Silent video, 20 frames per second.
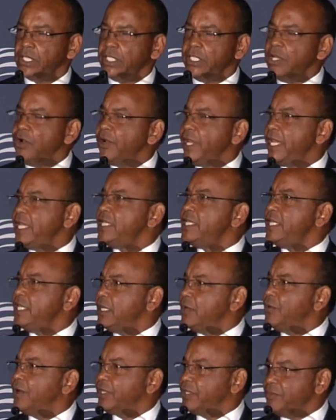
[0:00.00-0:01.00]
You know,
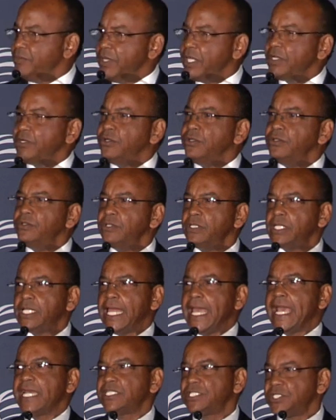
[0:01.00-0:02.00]
India, where the middle
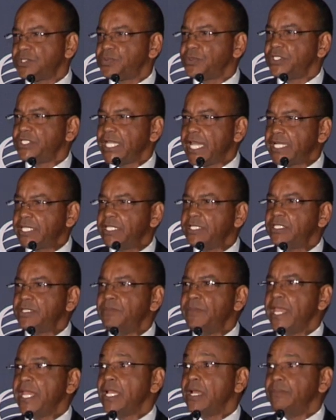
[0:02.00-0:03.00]
class is projected
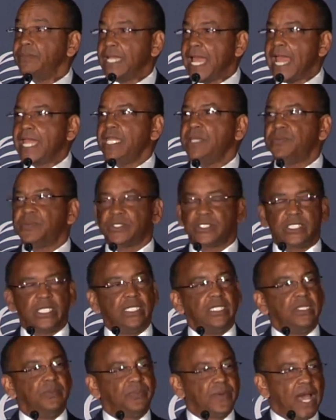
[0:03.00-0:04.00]
to make up
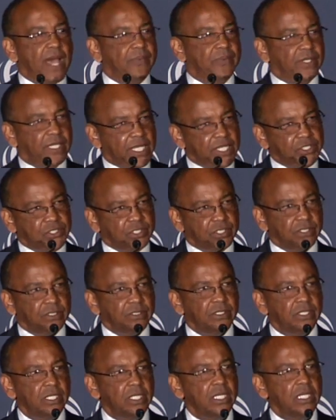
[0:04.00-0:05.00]
90% of the
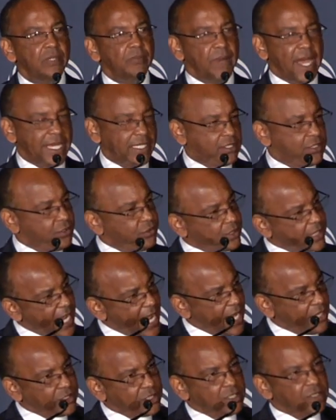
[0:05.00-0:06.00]
population by
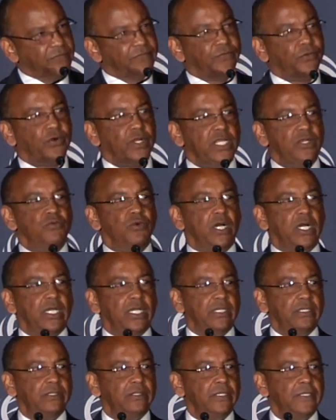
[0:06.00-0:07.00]

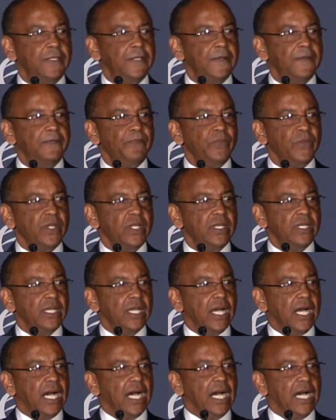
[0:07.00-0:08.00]
2041,
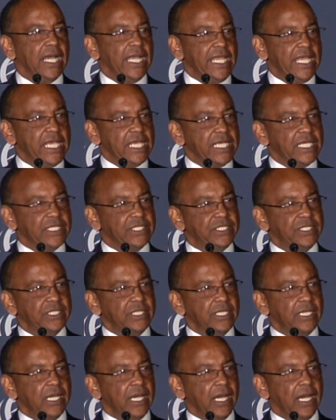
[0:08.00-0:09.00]
is
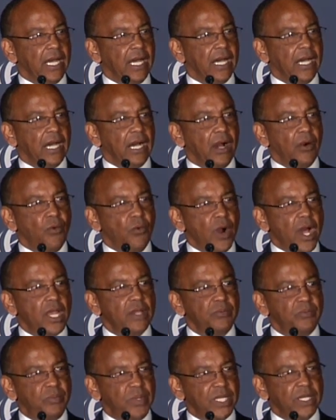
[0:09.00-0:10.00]

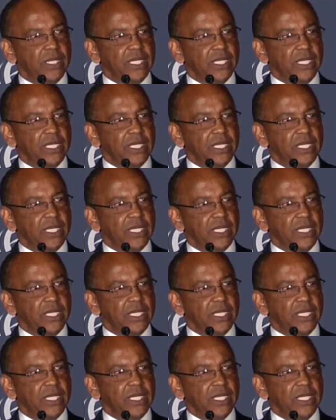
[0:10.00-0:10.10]
1